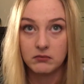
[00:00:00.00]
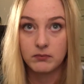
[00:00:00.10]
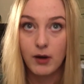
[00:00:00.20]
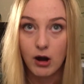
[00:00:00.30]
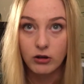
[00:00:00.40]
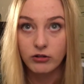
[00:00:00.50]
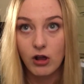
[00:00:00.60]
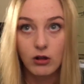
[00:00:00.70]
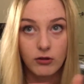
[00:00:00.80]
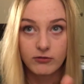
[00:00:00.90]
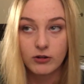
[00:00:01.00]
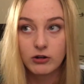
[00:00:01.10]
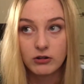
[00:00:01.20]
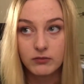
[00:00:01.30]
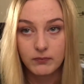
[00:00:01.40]
bars all
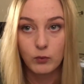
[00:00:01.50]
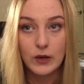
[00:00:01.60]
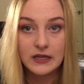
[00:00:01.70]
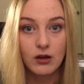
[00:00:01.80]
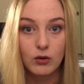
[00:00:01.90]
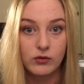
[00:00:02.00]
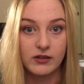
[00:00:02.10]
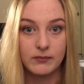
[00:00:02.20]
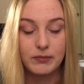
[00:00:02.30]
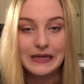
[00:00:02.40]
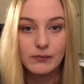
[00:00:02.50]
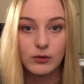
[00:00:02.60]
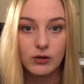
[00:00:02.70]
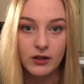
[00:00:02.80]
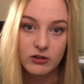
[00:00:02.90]
over windows and
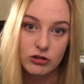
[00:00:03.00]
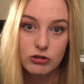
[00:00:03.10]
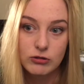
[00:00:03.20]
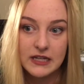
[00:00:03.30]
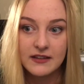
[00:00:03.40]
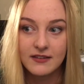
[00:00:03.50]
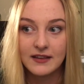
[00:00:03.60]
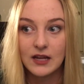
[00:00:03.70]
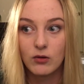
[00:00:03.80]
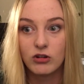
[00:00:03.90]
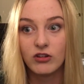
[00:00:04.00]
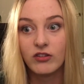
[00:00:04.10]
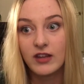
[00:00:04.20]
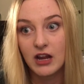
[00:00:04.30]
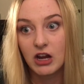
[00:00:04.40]
people on the streets, and they would just
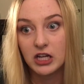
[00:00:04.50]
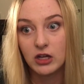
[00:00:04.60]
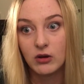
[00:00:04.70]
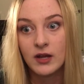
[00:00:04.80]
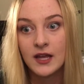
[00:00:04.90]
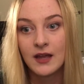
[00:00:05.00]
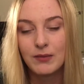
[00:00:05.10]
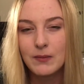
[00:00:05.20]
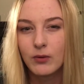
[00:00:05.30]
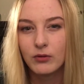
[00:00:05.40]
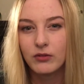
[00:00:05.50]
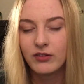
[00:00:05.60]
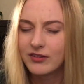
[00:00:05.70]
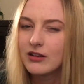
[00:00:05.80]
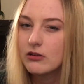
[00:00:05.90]
stare at you. People
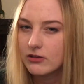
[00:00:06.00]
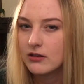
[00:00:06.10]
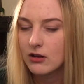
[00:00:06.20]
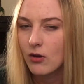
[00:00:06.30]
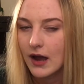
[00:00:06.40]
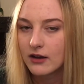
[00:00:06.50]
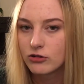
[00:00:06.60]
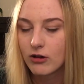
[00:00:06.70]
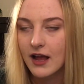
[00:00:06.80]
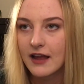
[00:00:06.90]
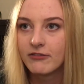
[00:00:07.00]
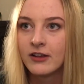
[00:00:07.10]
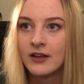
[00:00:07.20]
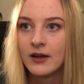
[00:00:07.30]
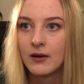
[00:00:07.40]
still didn't know how to drive,
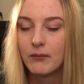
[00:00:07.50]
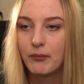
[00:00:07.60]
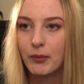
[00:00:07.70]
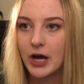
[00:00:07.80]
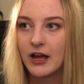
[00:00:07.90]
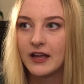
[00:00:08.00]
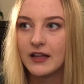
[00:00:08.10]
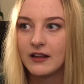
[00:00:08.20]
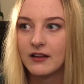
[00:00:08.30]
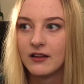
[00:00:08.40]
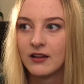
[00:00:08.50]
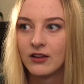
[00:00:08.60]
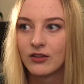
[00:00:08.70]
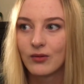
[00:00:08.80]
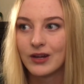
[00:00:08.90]
but
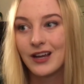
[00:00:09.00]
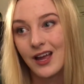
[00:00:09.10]
so I